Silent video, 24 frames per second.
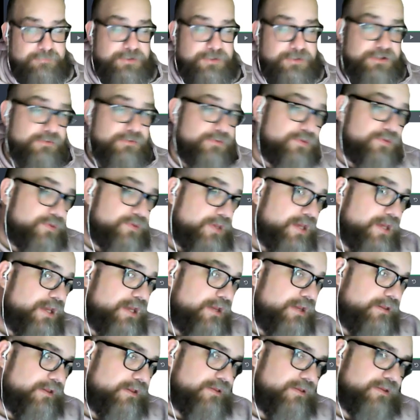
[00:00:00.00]
But you'll see
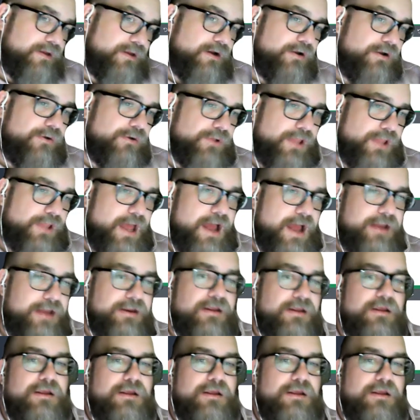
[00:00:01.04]
in this scenario a lot,